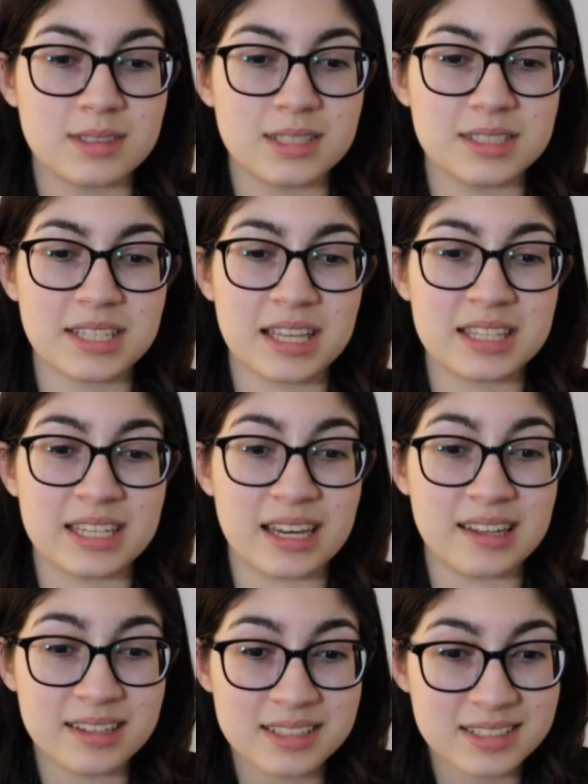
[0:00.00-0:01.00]
Is that the
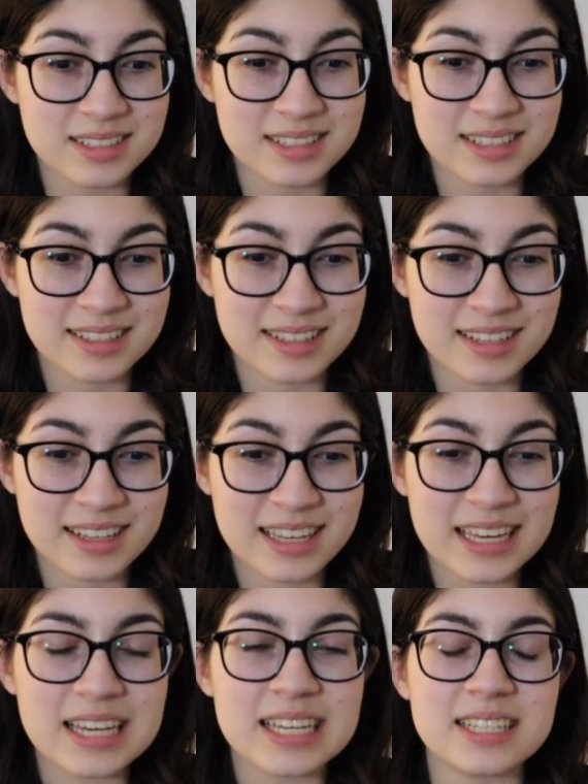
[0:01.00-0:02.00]
end?
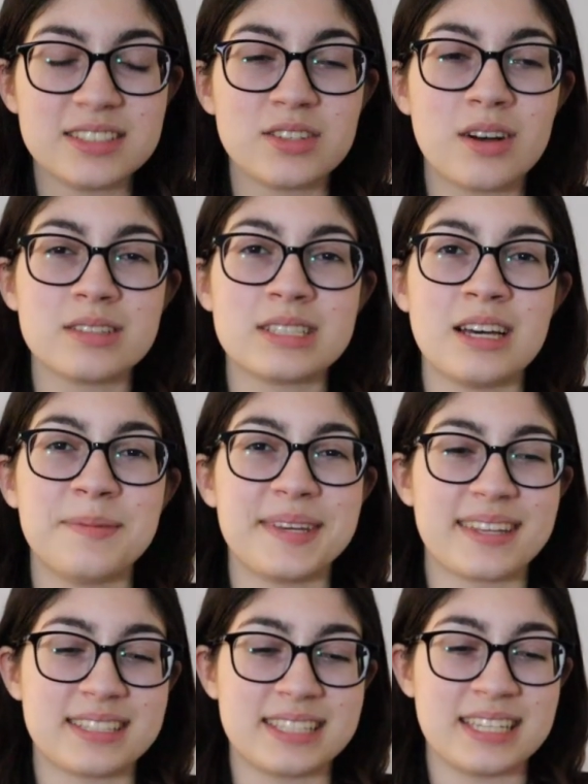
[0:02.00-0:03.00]
Don't tell me
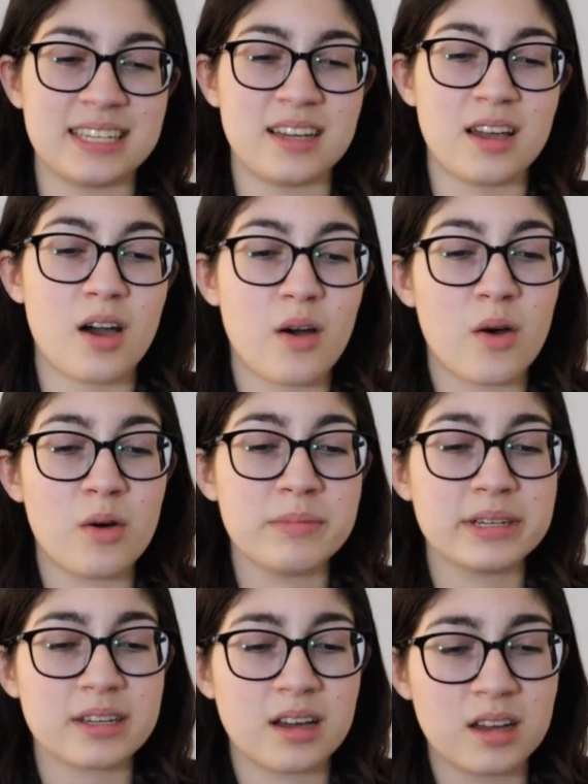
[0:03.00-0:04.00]
that's the- Oh
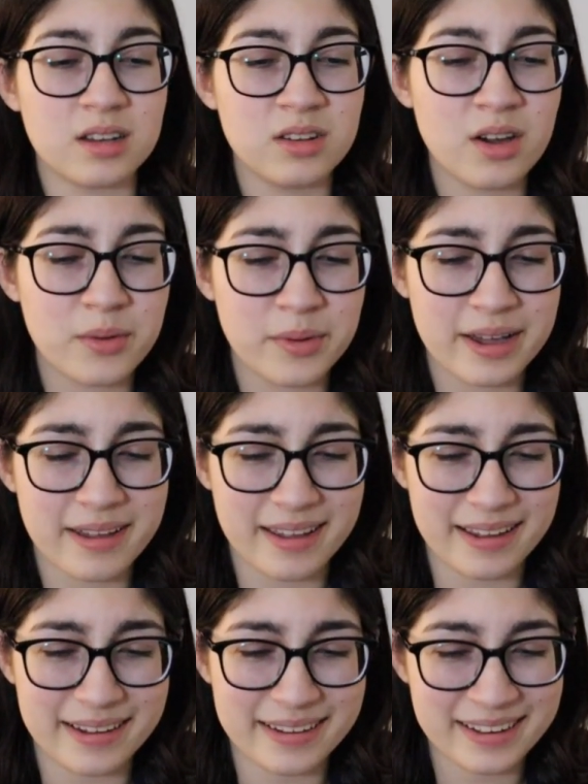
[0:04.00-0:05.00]
my- no
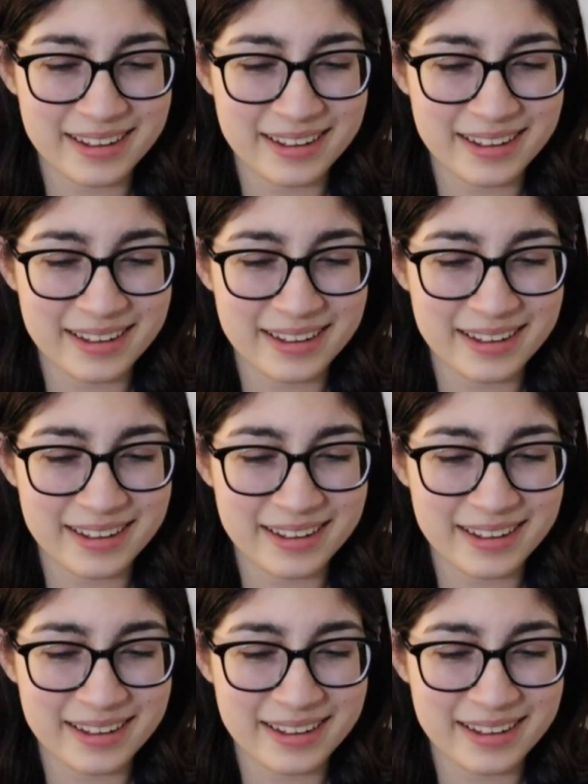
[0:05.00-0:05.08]
way!